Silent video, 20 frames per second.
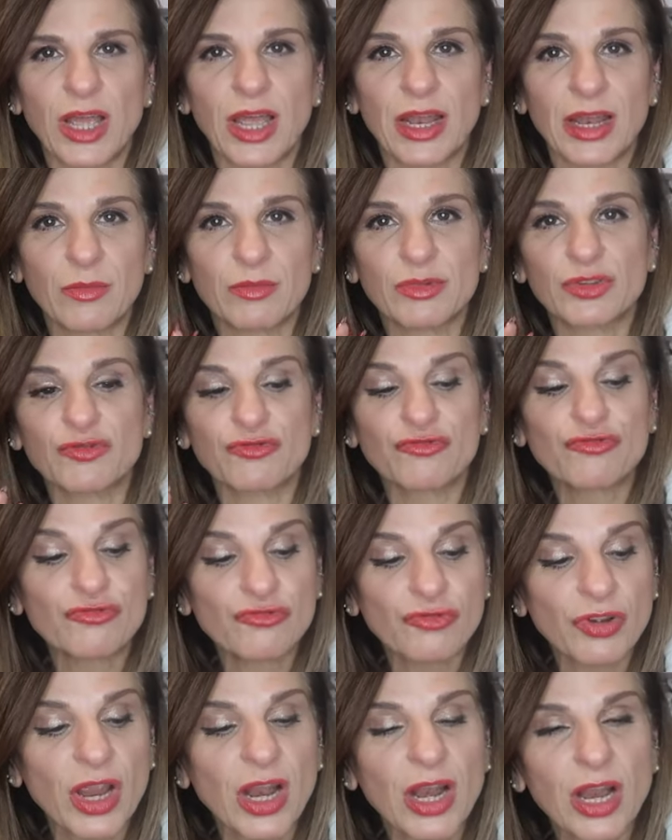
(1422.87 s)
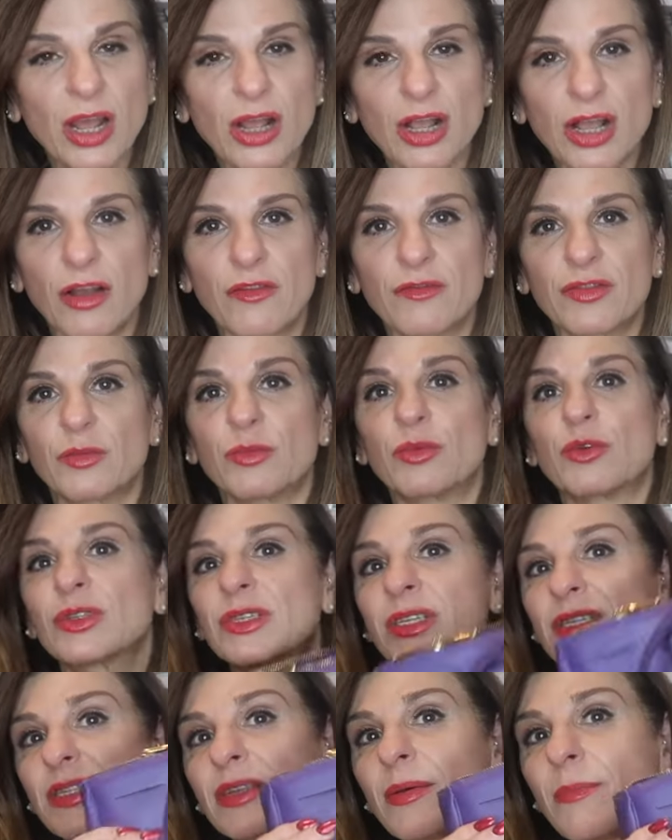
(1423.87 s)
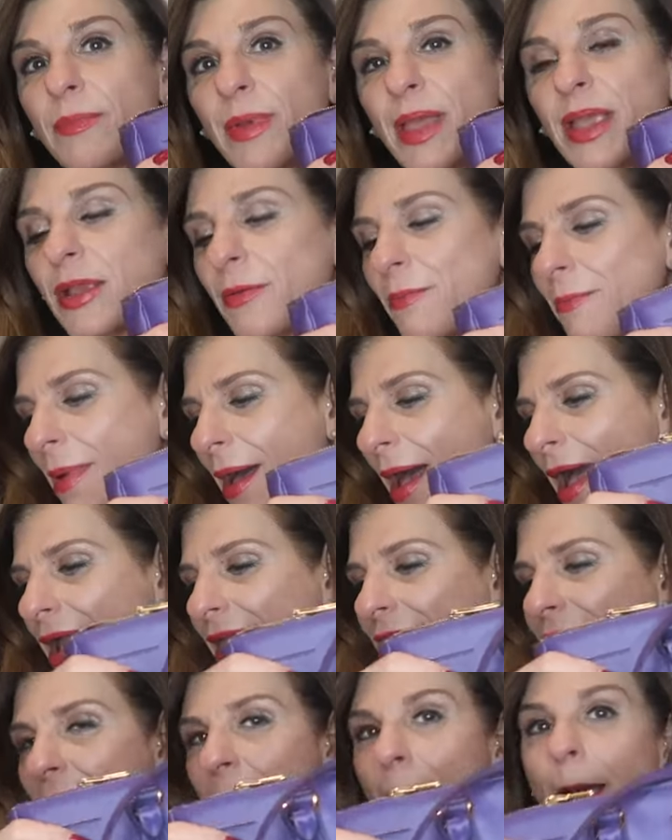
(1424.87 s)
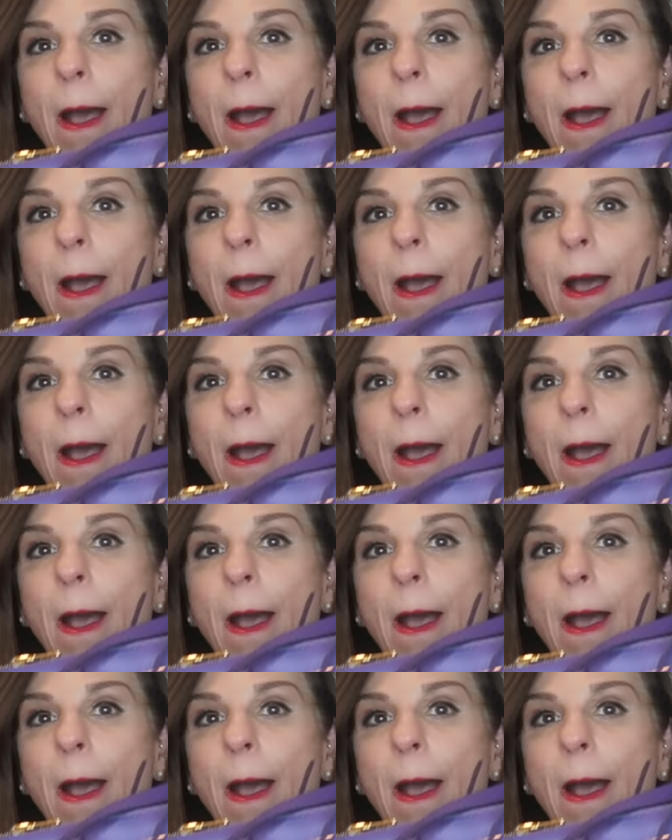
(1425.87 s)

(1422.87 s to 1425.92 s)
and it was really uncomfortable because it's a big bag,